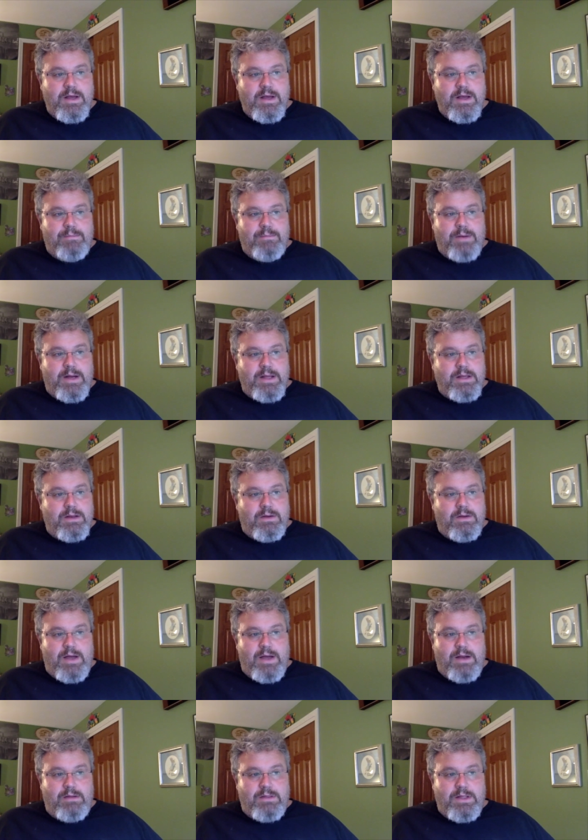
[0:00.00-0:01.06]
but,
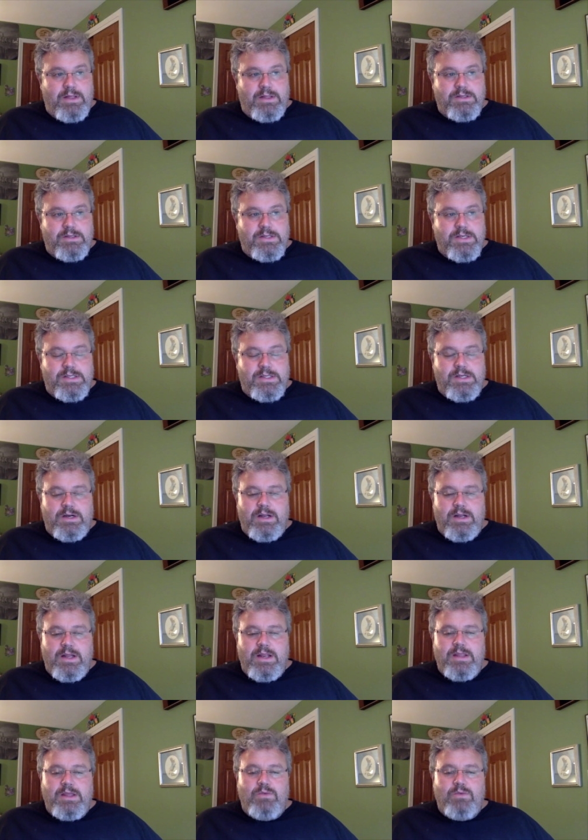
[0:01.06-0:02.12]
I don't think there's necessarily
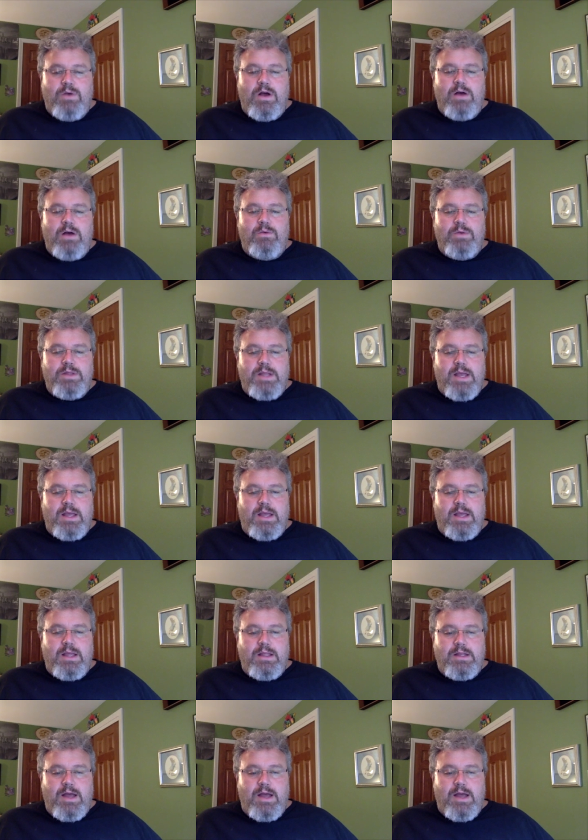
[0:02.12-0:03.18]
anything wrong with taking
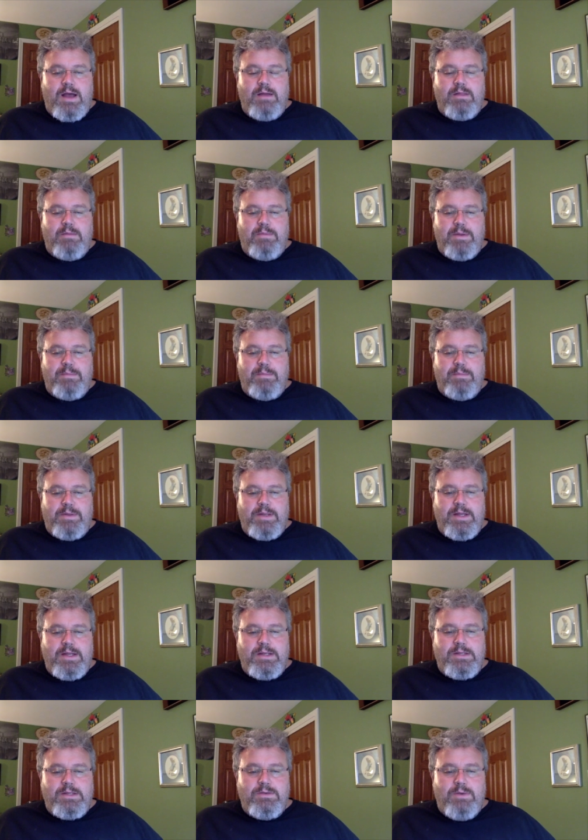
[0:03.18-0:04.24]
the time that people
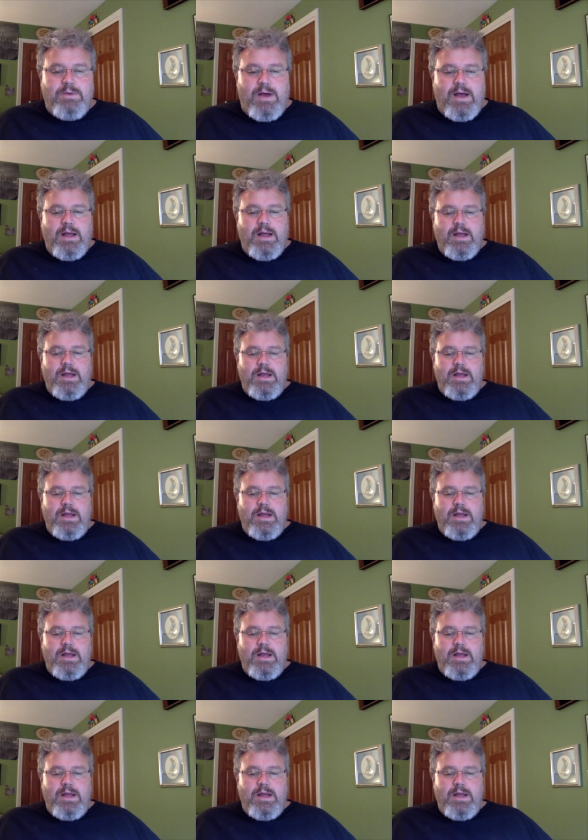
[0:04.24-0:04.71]
need to